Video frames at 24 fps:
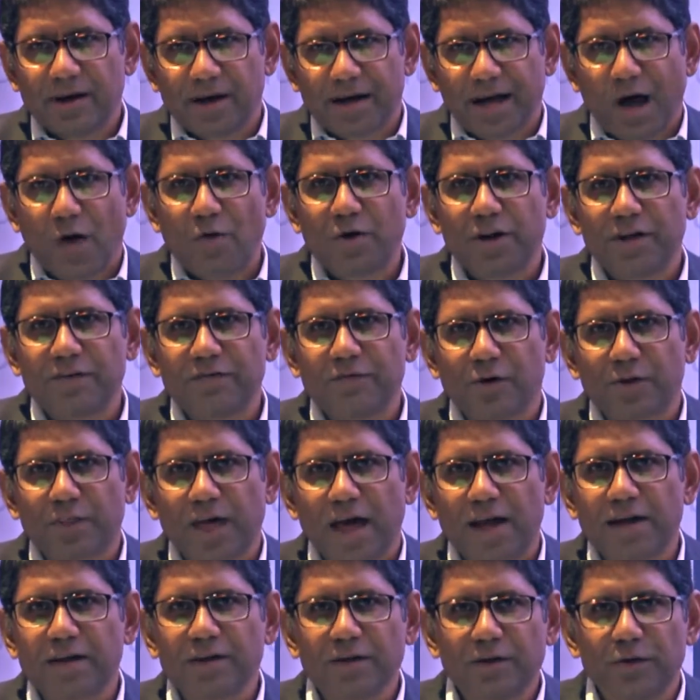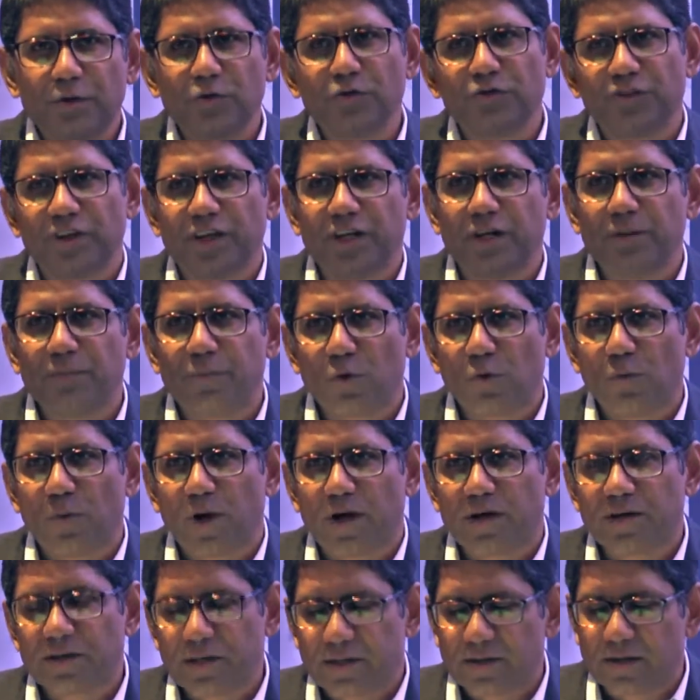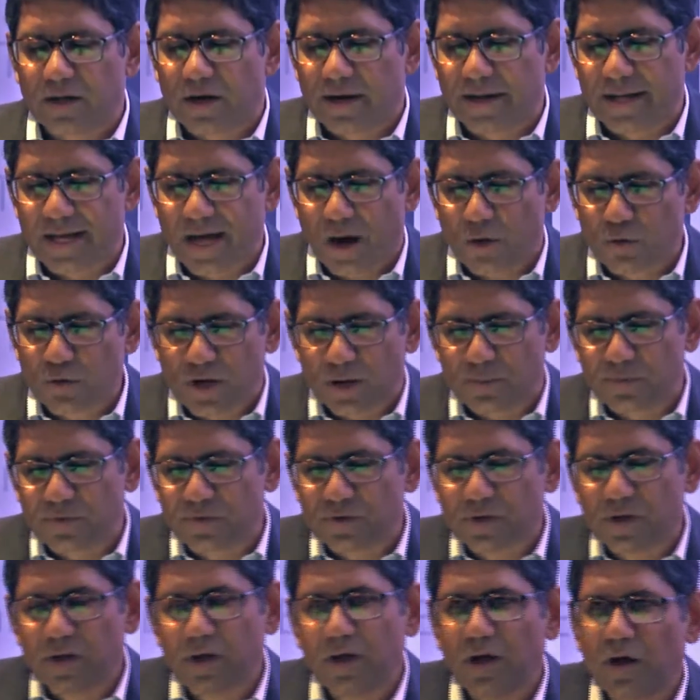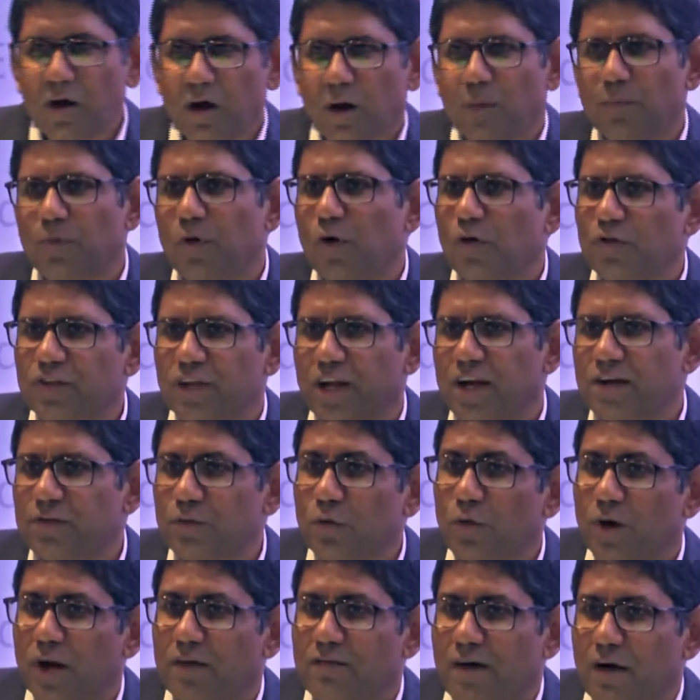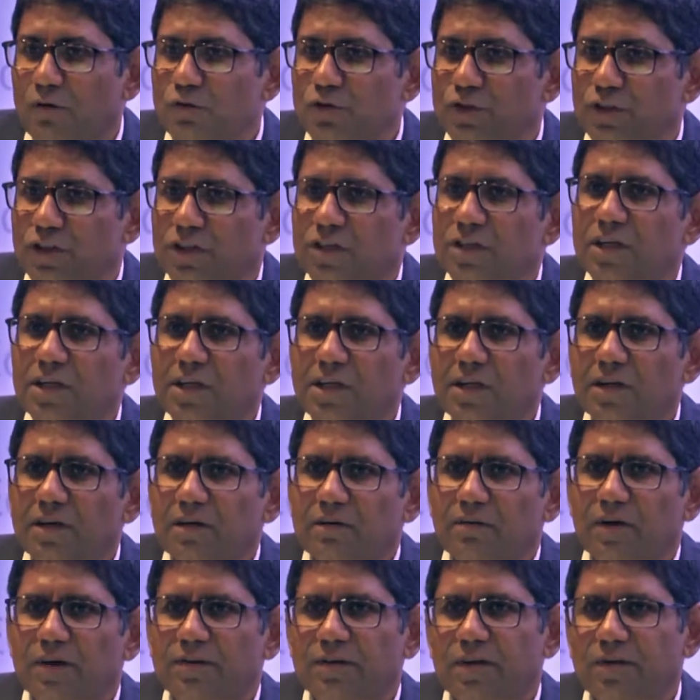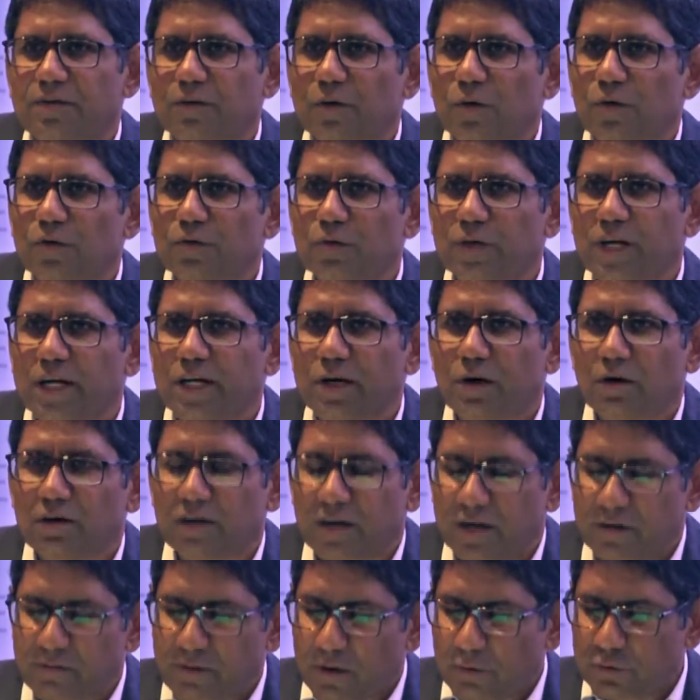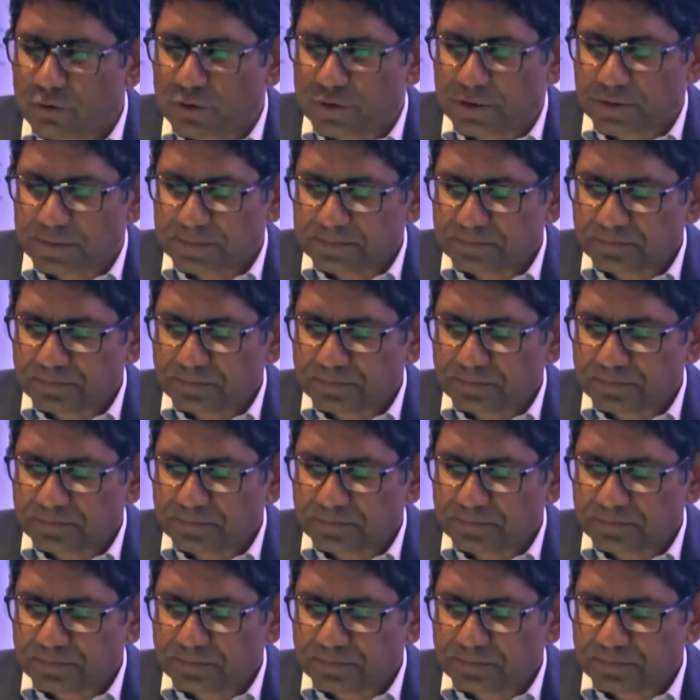accounting for that, you see an improvement in learning outcomes of those kids who got a voucher versus those who did not get a voucher.